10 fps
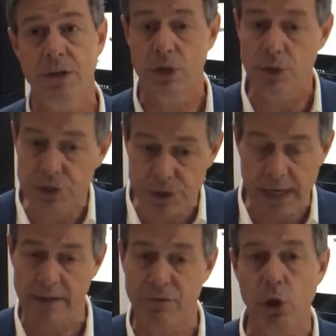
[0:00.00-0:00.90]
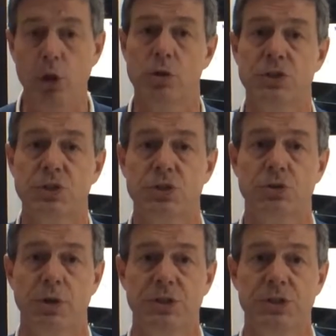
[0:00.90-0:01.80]
that used to have closed
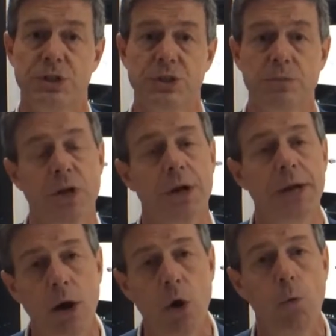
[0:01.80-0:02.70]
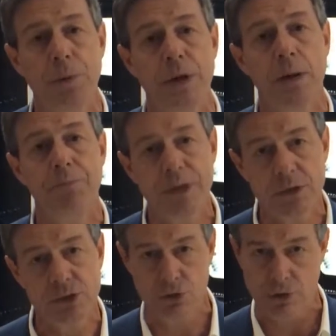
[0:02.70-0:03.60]
storage systems, are now opening up
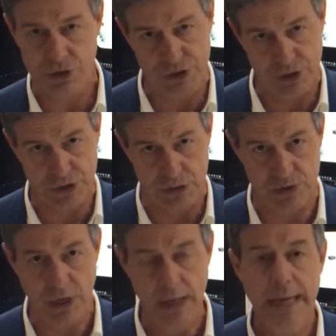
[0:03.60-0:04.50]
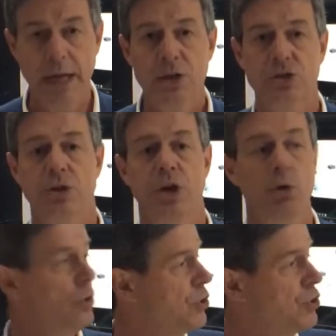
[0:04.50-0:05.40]
their storage systems, so
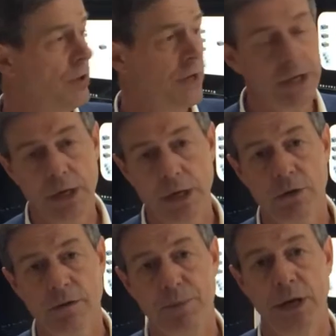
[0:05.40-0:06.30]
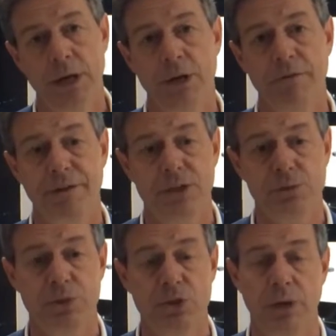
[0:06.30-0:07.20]
that we're showing an
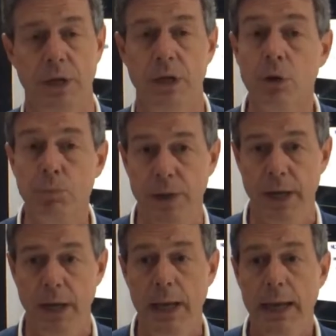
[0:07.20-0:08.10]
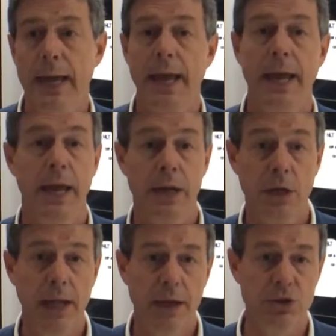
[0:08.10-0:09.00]
interface between Interplay and
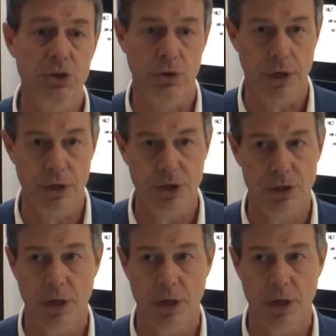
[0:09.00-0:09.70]
cloud storage